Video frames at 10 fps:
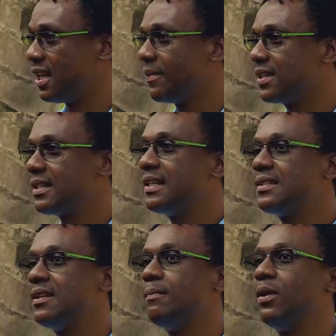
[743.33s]
I'm
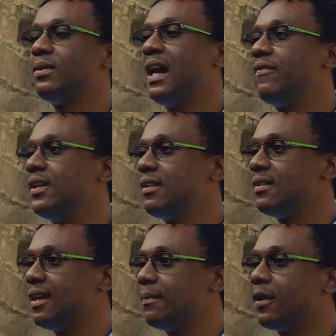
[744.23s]
excited about having
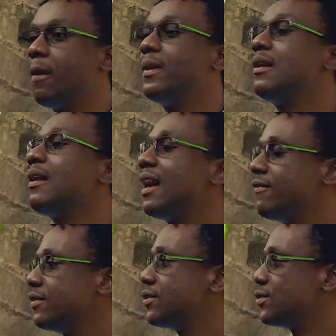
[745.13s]
them come in
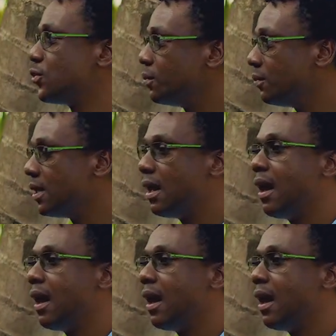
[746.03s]
live on Zoom